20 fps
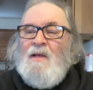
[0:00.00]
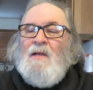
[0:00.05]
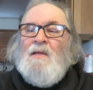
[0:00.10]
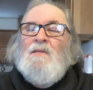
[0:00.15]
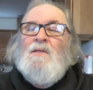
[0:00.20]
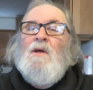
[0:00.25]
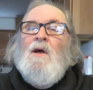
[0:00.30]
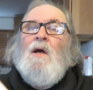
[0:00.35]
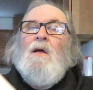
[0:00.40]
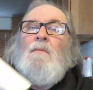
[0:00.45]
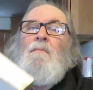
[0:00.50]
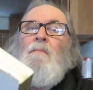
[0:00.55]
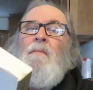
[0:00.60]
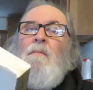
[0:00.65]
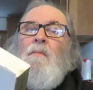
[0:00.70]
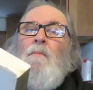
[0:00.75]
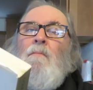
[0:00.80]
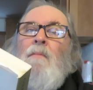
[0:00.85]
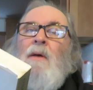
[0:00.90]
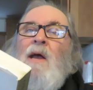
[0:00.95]
it's
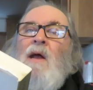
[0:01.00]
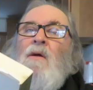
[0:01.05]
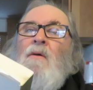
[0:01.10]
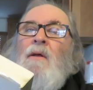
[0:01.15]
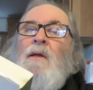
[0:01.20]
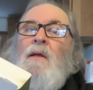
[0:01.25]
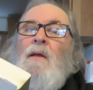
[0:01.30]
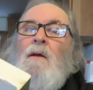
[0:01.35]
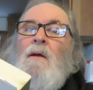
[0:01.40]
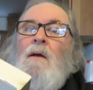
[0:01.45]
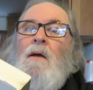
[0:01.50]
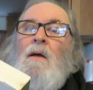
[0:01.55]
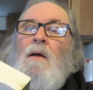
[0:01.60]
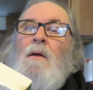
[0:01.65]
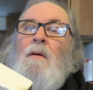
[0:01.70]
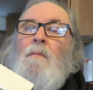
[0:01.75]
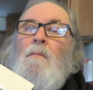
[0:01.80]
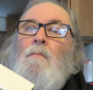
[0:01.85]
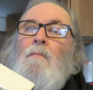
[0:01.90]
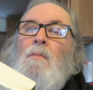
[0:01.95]
called Mary
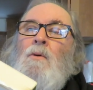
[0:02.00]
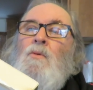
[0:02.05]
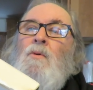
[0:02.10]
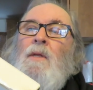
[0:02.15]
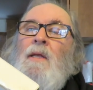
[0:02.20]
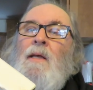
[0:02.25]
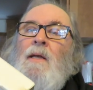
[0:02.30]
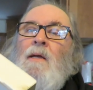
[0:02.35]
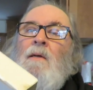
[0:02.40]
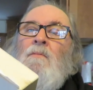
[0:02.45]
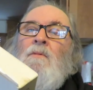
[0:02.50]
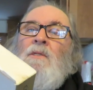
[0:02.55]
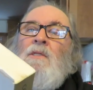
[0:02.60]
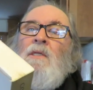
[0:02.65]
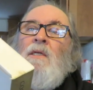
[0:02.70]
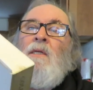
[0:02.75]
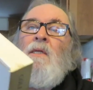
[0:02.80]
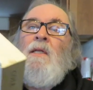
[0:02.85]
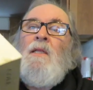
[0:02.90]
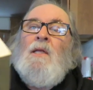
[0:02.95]
Moody
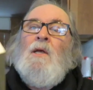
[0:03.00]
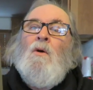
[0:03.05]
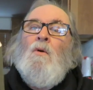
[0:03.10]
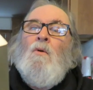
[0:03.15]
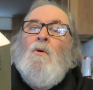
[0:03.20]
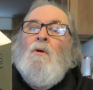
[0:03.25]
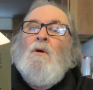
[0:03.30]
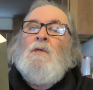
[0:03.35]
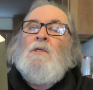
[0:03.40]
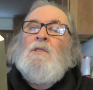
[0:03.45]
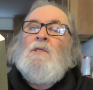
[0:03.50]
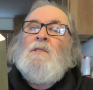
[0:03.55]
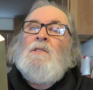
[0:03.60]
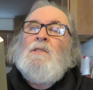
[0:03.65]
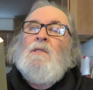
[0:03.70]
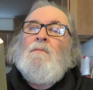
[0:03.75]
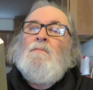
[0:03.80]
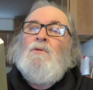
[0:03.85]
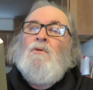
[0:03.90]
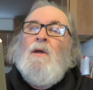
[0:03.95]
Emerson and the
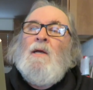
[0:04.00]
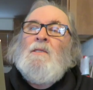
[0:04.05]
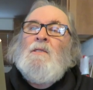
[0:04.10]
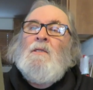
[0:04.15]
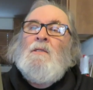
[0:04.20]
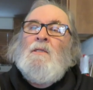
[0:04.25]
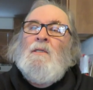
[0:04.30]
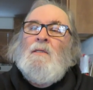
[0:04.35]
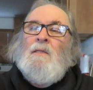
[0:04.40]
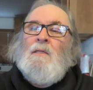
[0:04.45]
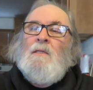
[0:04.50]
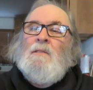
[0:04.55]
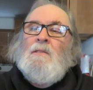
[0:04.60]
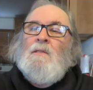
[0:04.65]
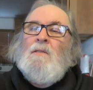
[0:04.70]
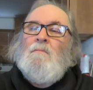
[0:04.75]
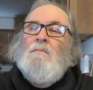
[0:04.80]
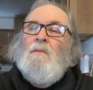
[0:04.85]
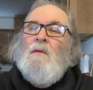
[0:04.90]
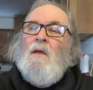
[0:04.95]
Origins of
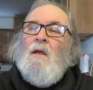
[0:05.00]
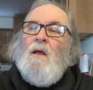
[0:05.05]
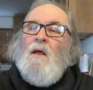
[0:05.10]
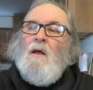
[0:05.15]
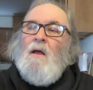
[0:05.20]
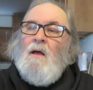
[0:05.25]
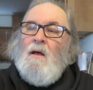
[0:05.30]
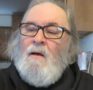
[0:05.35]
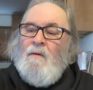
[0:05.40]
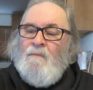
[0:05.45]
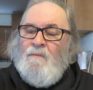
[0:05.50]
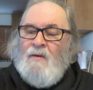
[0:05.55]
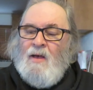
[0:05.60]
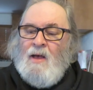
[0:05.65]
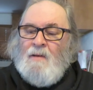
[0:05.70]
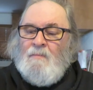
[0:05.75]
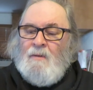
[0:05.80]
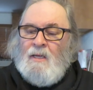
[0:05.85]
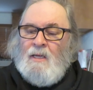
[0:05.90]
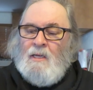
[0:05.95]
Transcendentalism, A
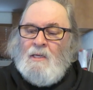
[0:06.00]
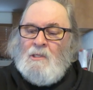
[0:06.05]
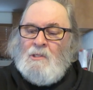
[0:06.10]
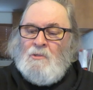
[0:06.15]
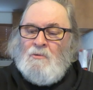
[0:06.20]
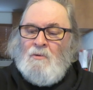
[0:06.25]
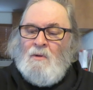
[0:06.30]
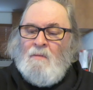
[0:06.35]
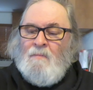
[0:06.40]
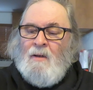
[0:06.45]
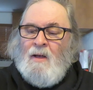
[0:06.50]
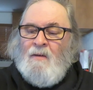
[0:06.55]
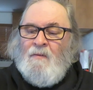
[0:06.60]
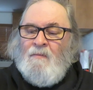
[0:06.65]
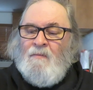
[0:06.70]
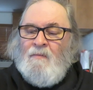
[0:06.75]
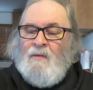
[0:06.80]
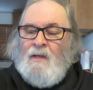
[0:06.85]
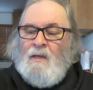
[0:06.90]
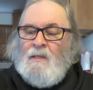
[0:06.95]
Family History by
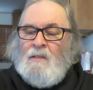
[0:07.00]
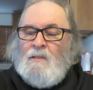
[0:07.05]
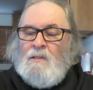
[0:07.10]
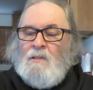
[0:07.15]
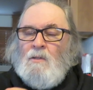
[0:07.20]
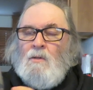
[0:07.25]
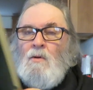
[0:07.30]
Phyllis